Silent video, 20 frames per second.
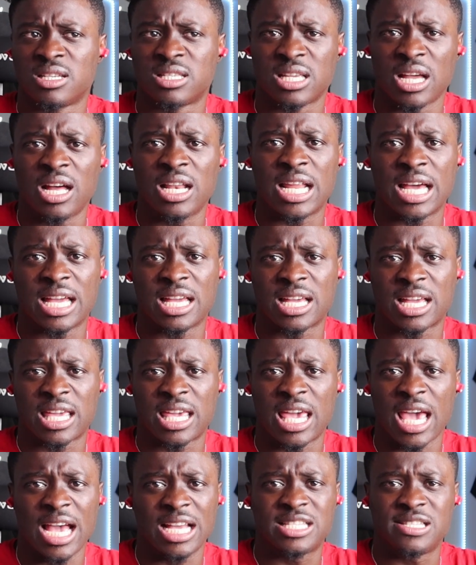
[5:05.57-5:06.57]
It sound like
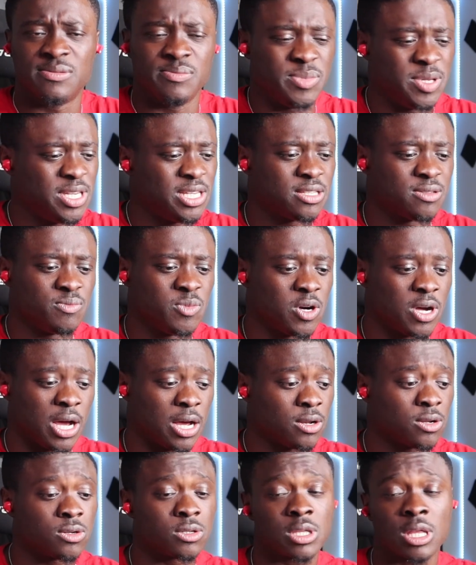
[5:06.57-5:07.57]
catchy beats,
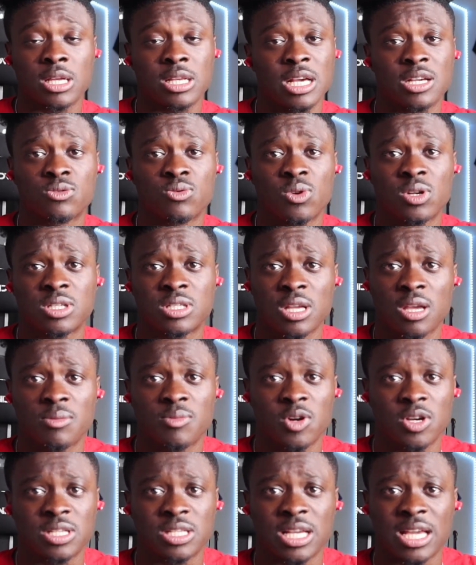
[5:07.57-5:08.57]
but I don't think that's what he's
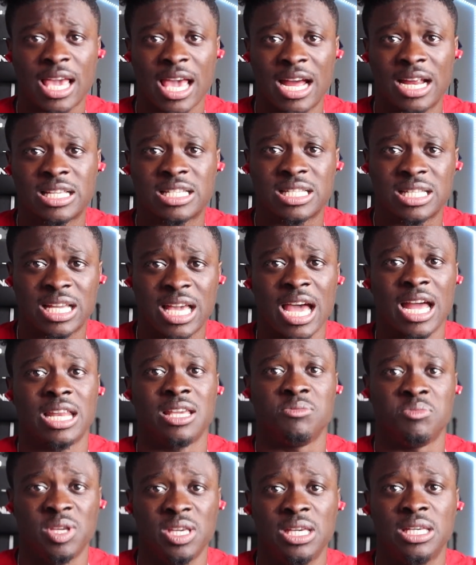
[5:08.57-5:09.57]
saying. But it's a
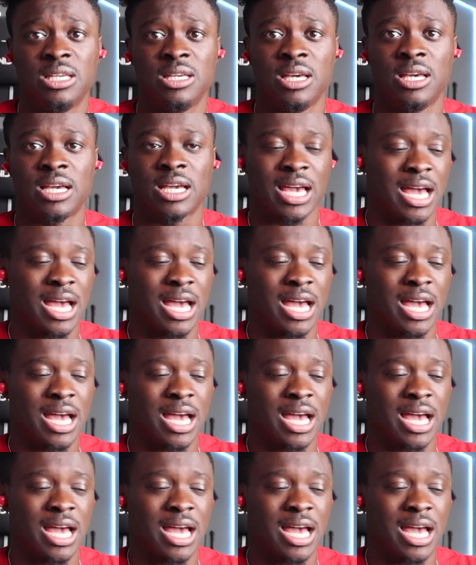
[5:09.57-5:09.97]
Katibi.